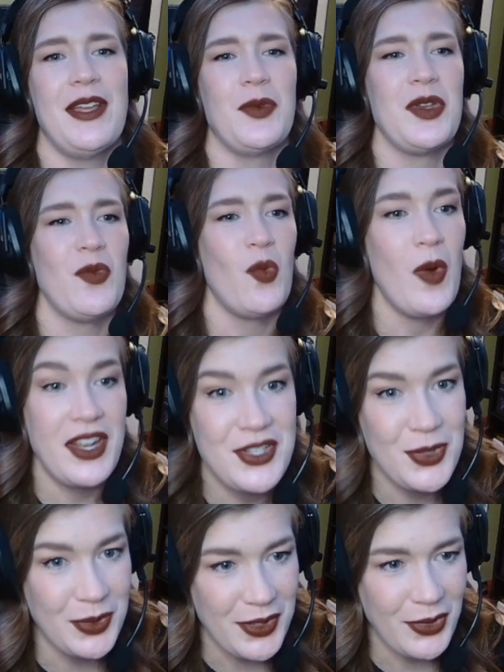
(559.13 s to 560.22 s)
and we went
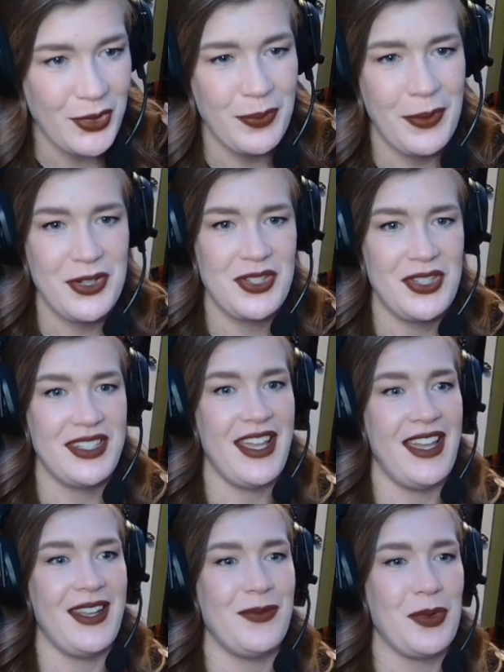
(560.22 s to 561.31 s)
to a local merchant
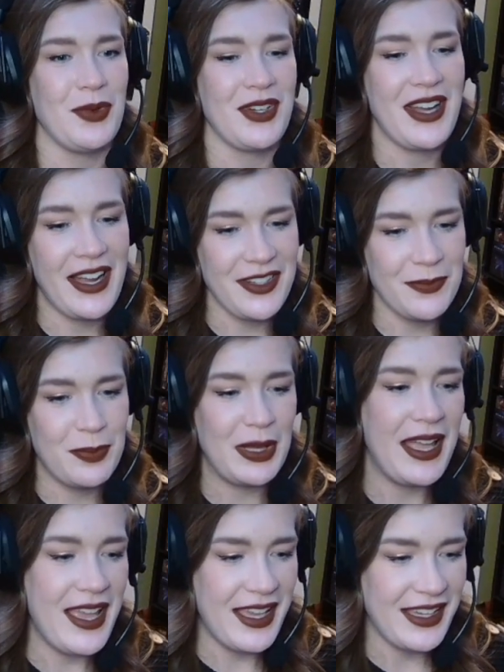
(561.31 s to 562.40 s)
and we were kind of
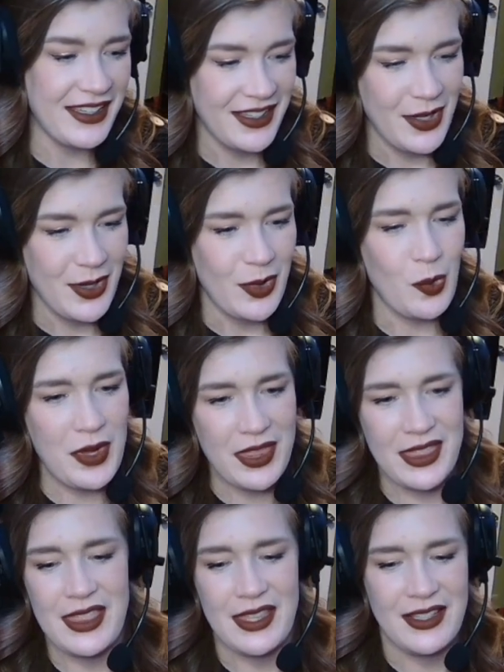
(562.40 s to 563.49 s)
playing
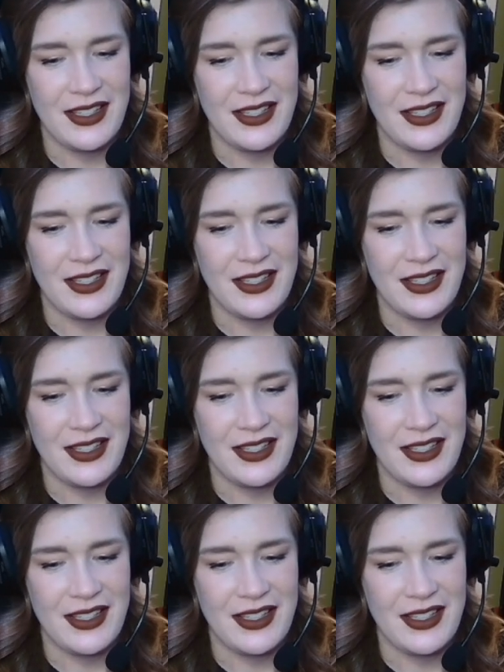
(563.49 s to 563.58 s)
with